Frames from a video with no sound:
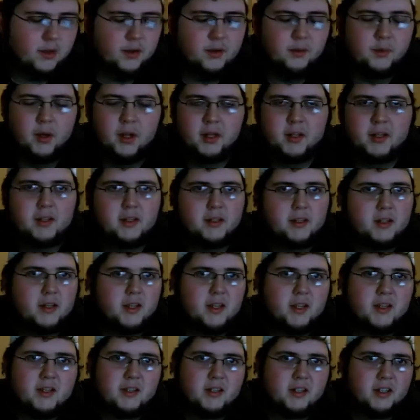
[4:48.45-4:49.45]

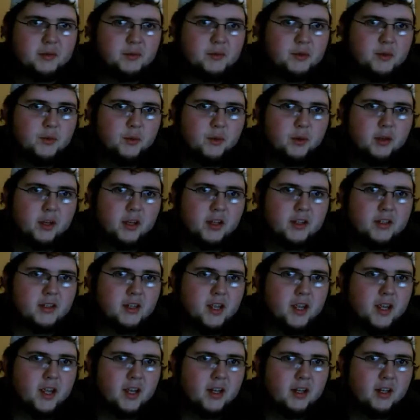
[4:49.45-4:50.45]
ECW One Night
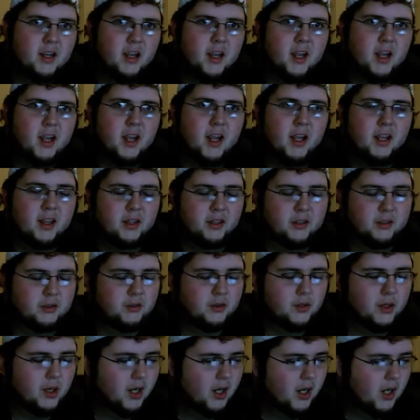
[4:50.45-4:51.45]
Stand, and the
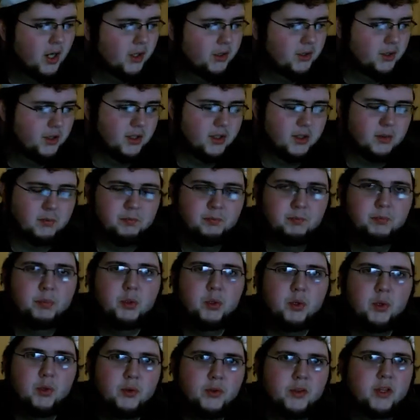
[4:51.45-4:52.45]
crowd just
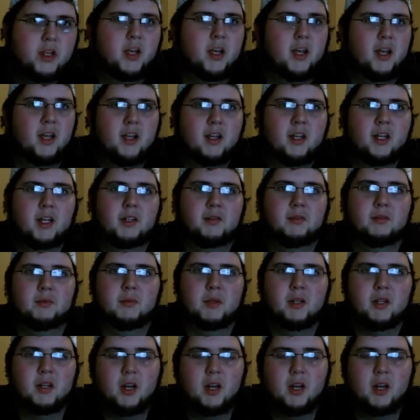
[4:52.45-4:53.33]
booed the hell out of him.